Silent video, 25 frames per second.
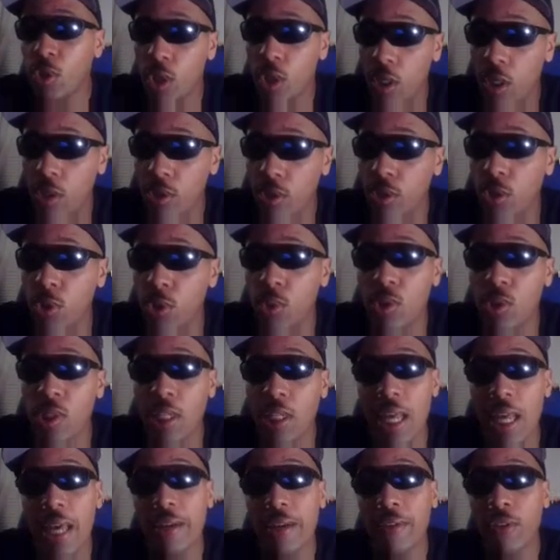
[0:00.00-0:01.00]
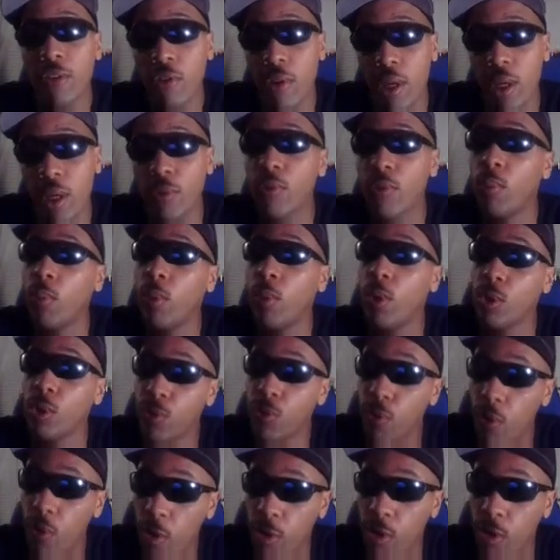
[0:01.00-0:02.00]
Jeune used a line of credit from Wells
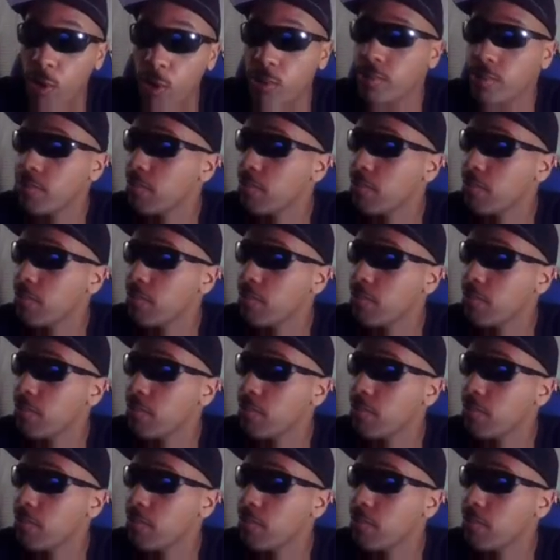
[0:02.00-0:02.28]
Fargo,